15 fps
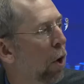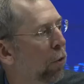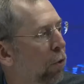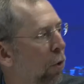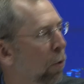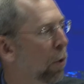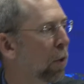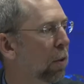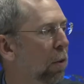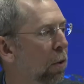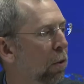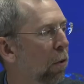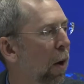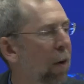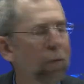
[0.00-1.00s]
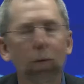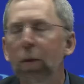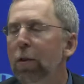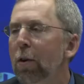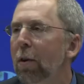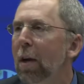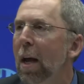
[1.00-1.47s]
also engraved
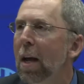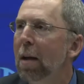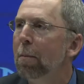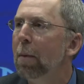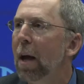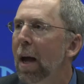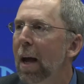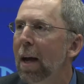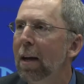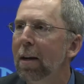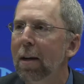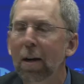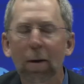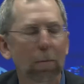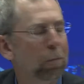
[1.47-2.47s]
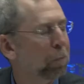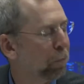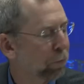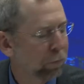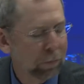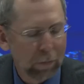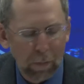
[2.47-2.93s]
with your name and, um,
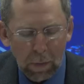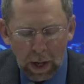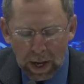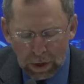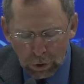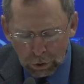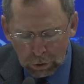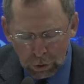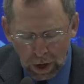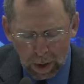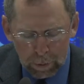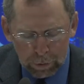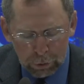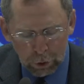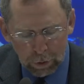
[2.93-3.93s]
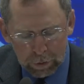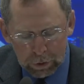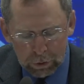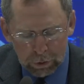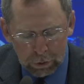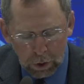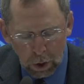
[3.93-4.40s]
and your time of
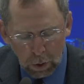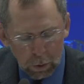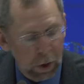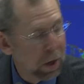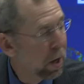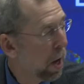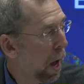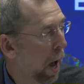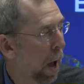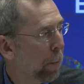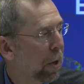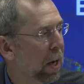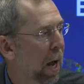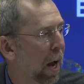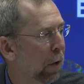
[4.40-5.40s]
service. So I'm going to